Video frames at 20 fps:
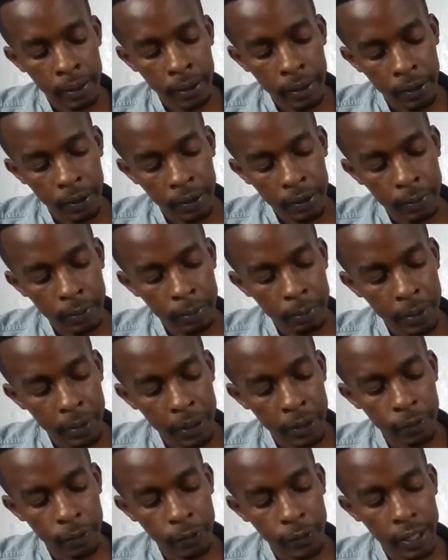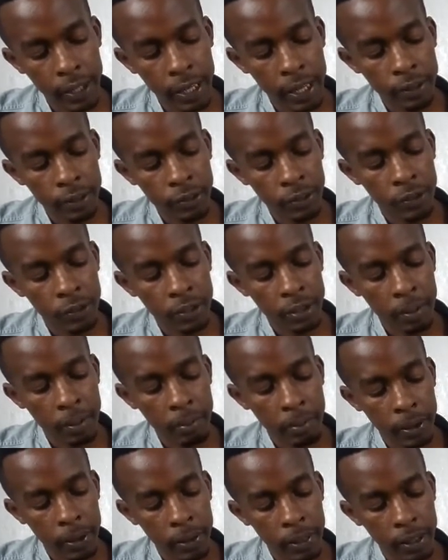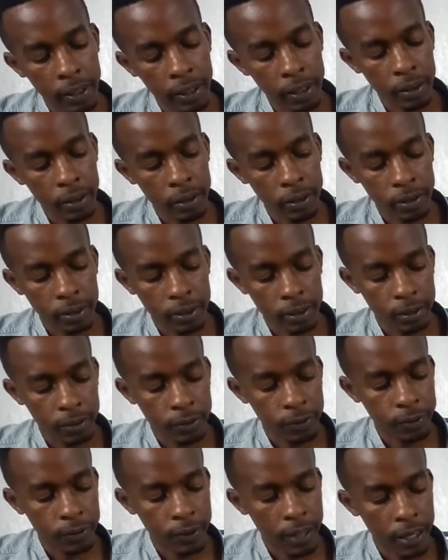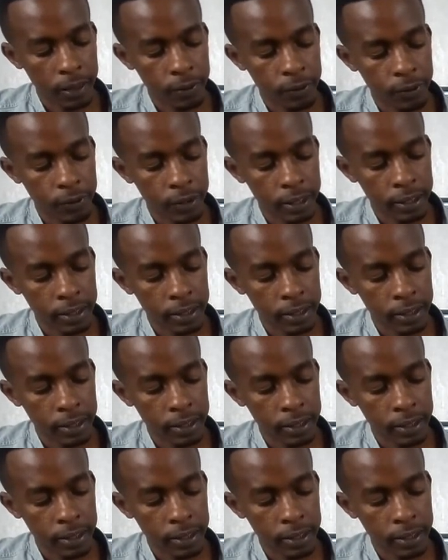middle finger string number 3 on the 3rd fret,